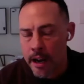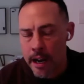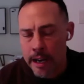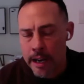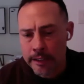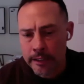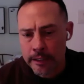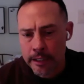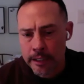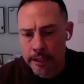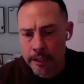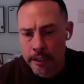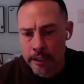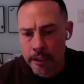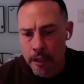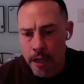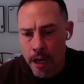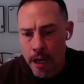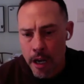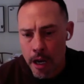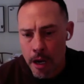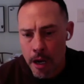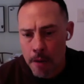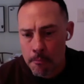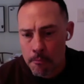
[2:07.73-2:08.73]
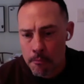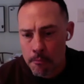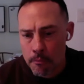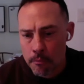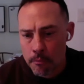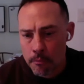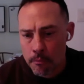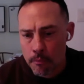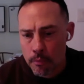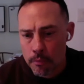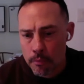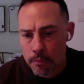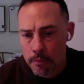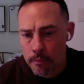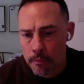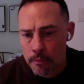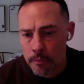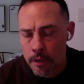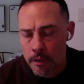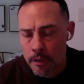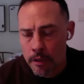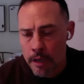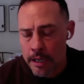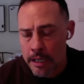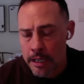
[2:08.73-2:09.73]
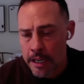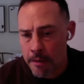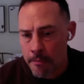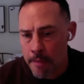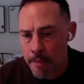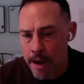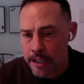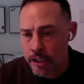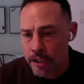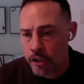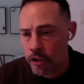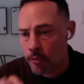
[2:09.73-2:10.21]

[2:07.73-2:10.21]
I think, and getting back